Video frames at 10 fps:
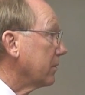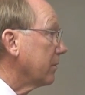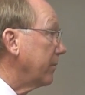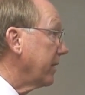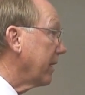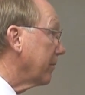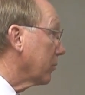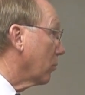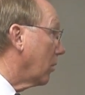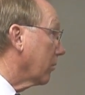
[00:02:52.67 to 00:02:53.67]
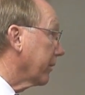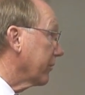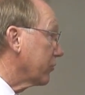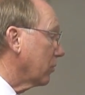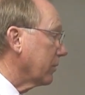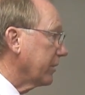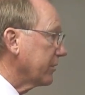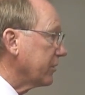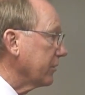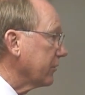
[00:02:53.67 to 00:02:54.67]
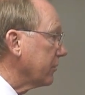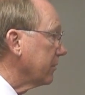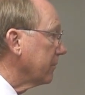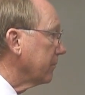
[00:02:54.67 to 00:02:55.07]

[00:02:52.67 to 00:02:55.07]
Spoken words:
to be able to walk that short distance